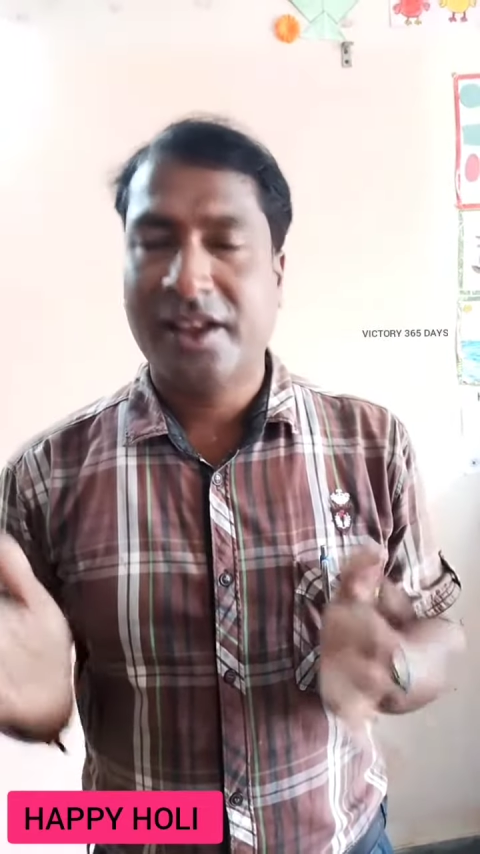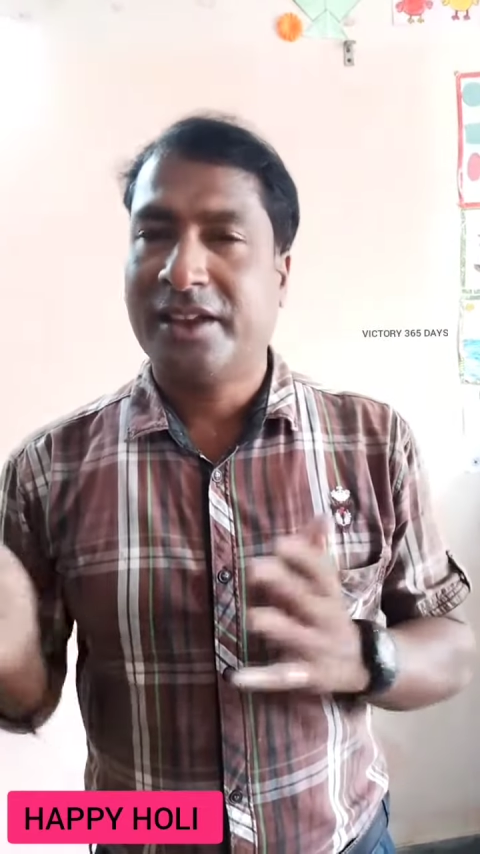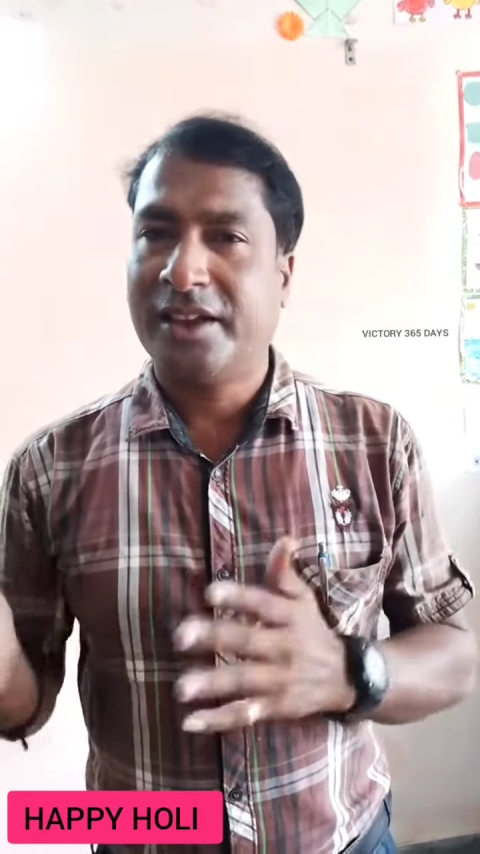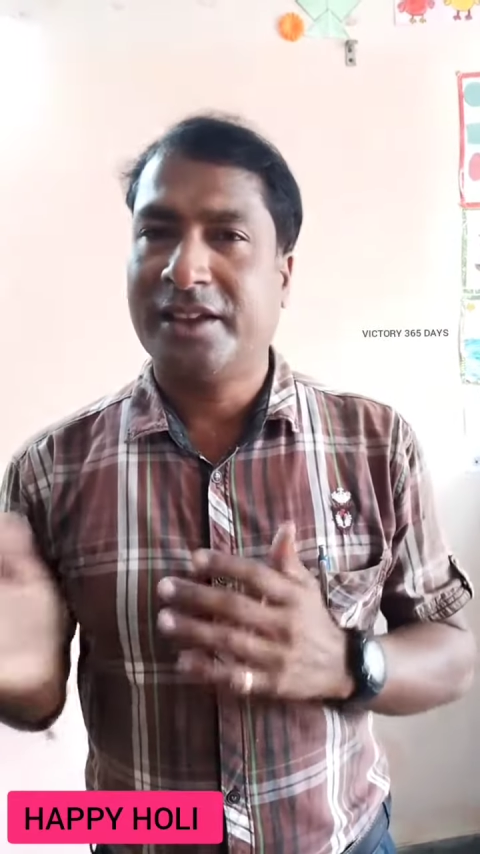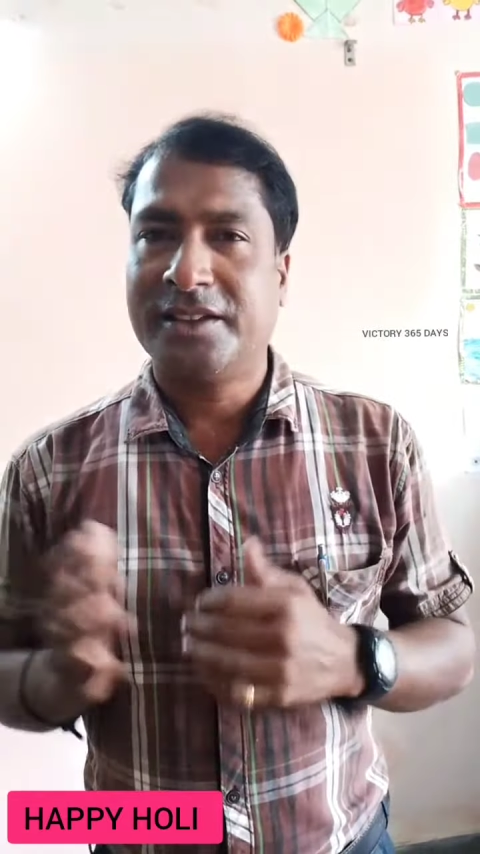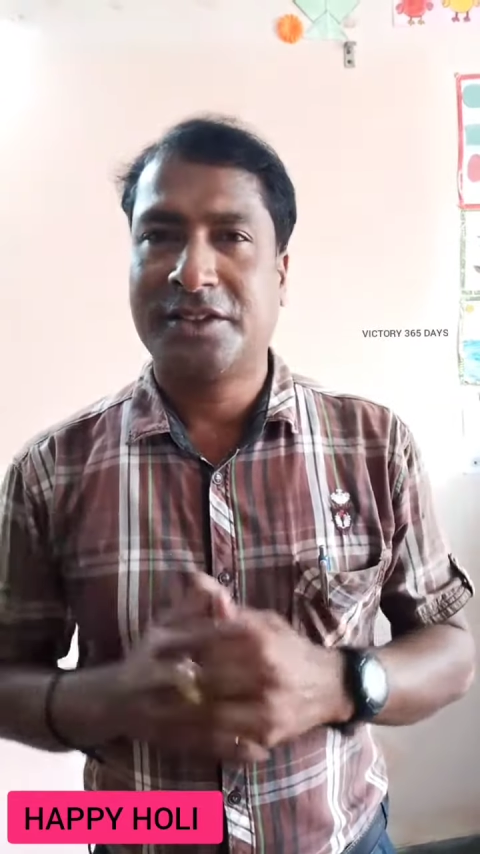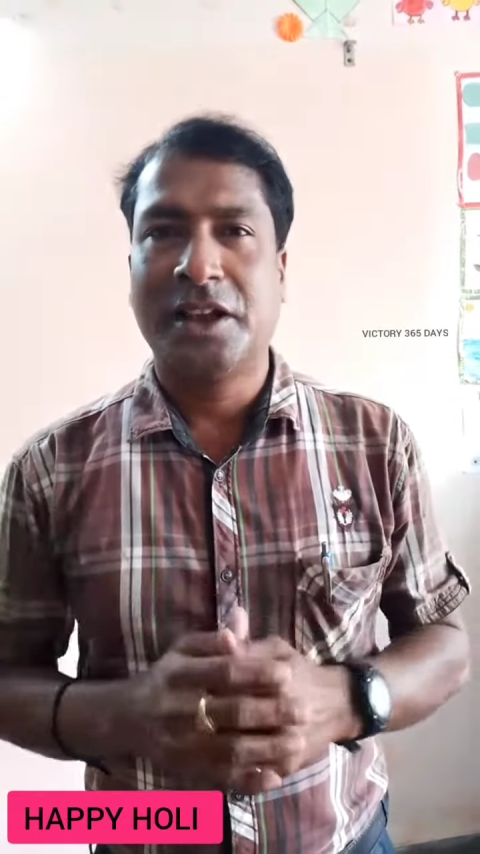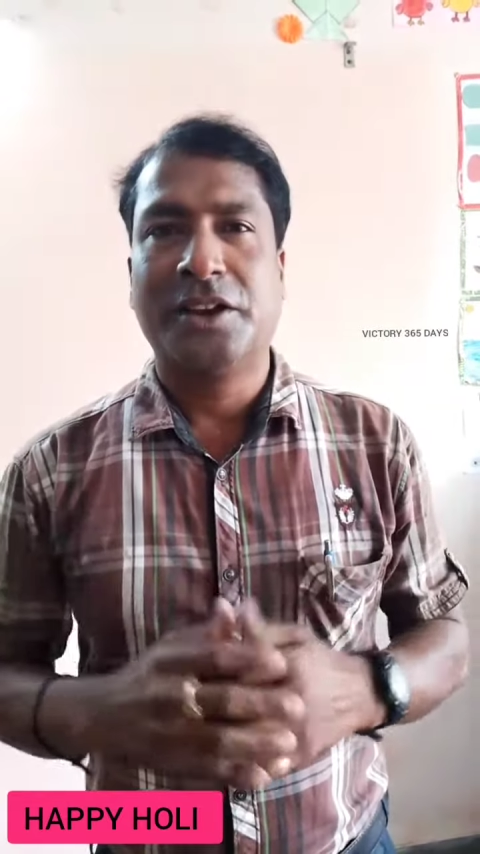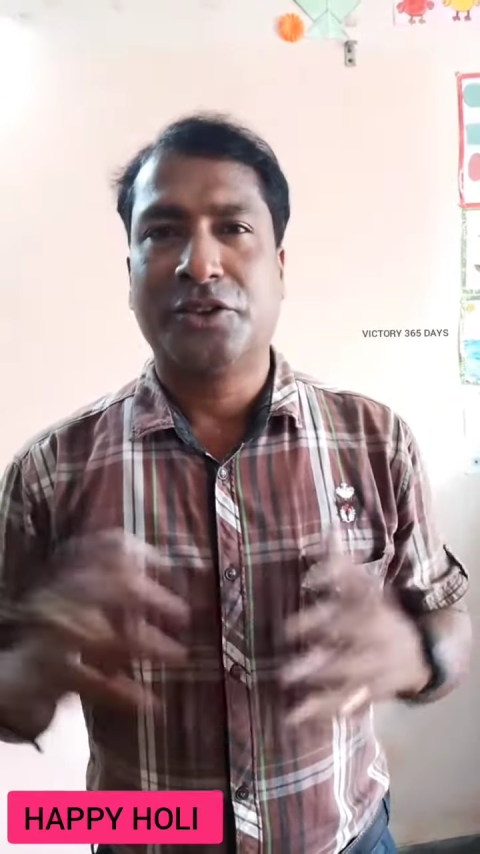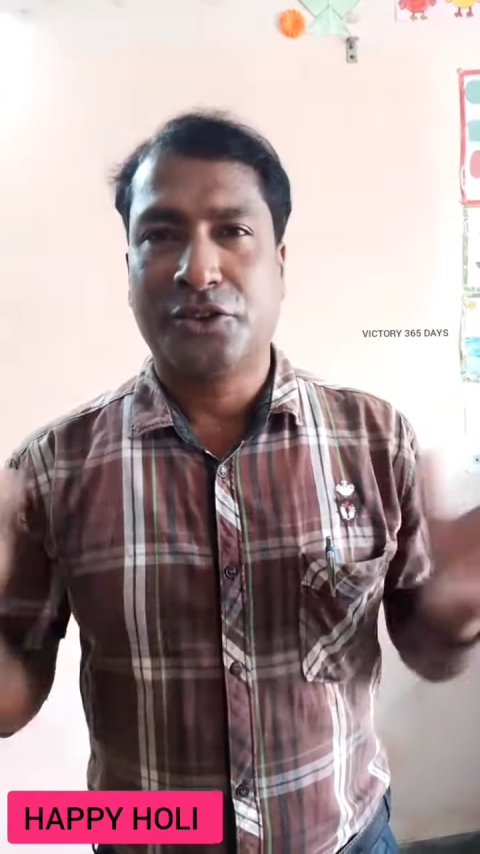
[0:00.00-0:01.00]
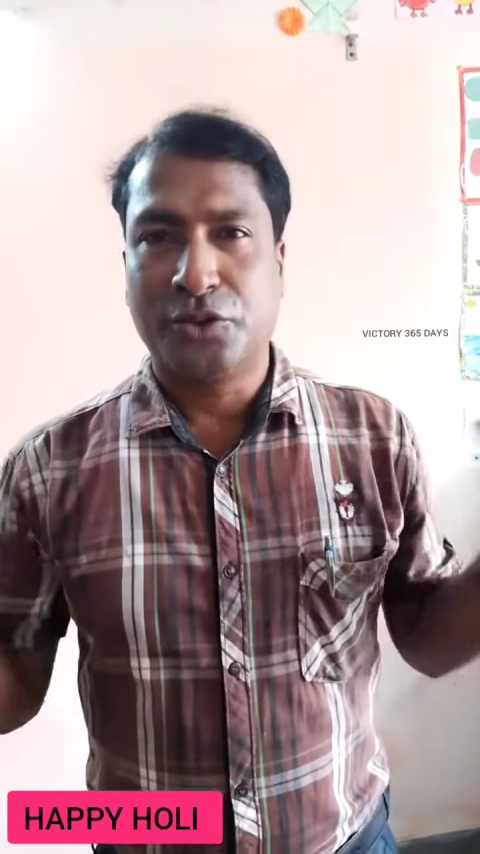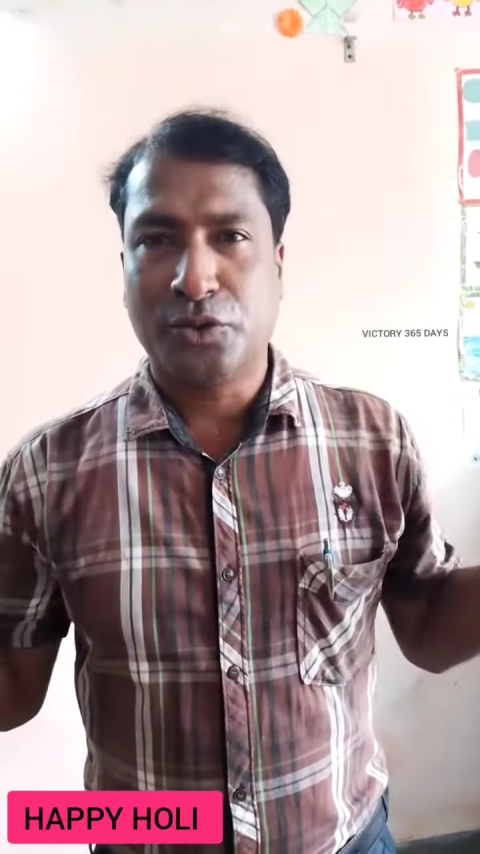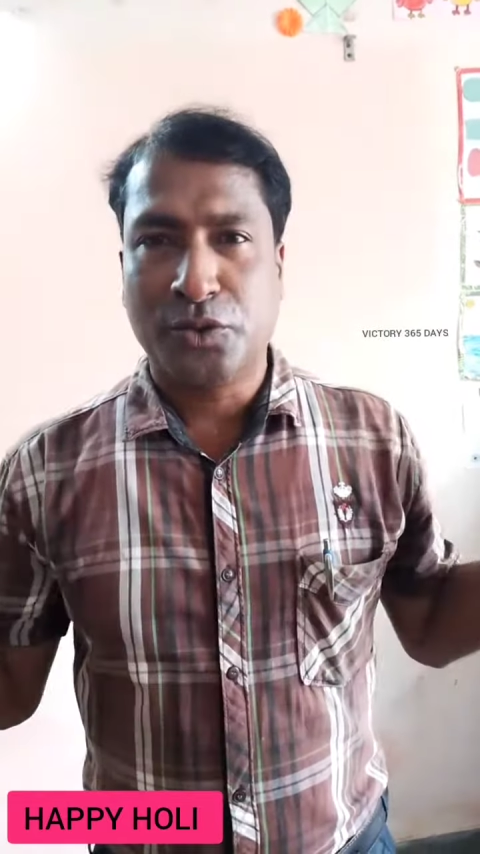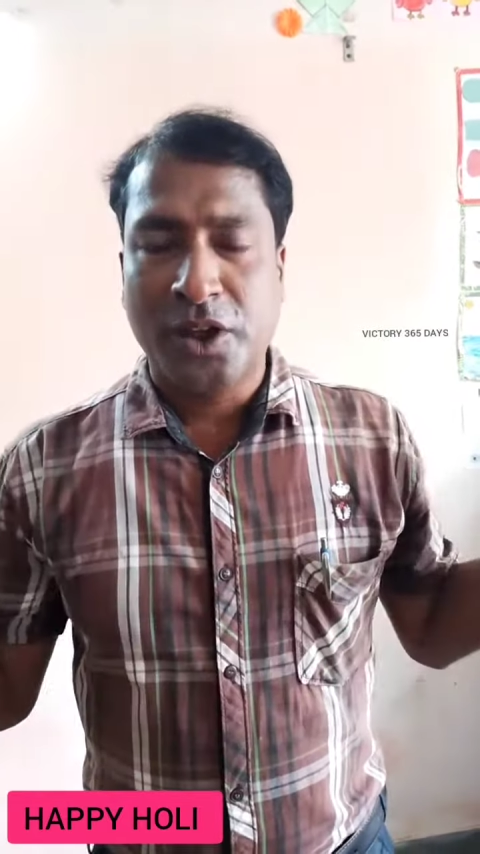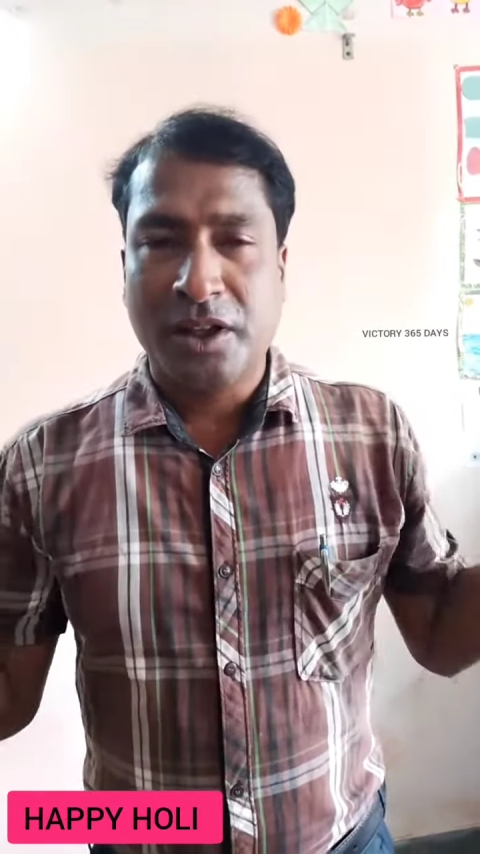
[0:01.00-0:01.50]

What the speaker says: is to